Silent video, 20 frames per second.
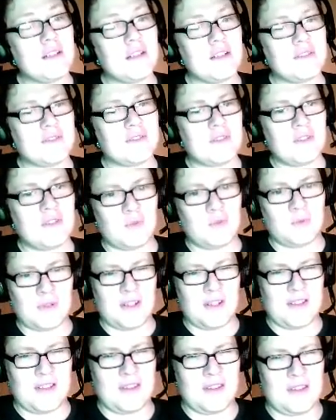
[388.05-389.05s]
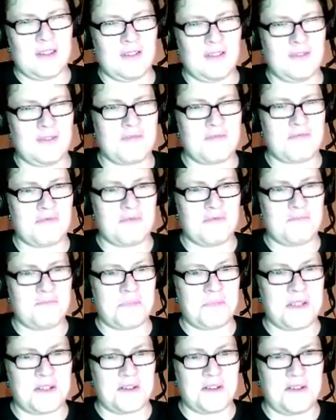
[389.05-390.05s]
and two, why theirs were
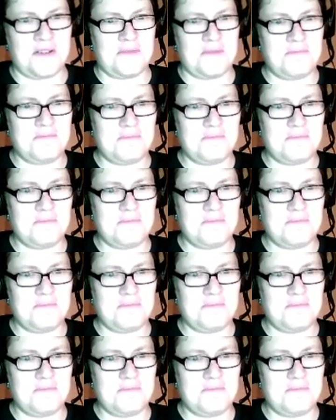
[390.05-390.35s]
bigger.